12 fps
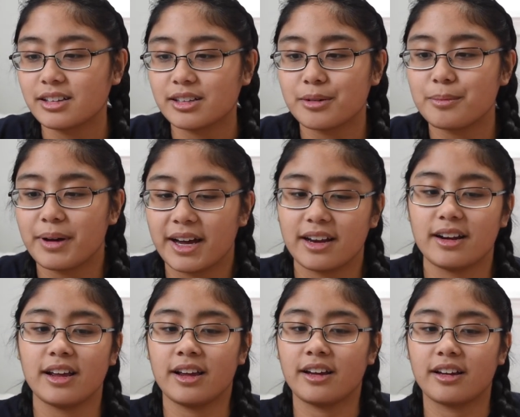
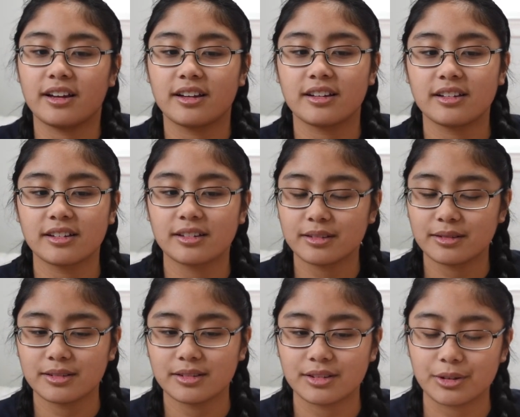combining
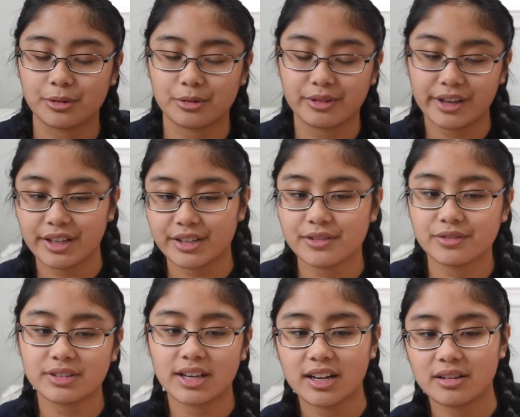the creative
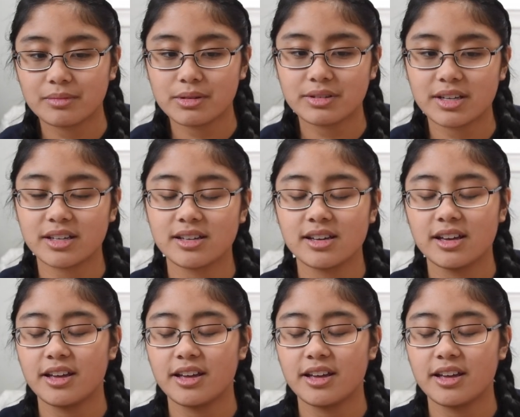side of music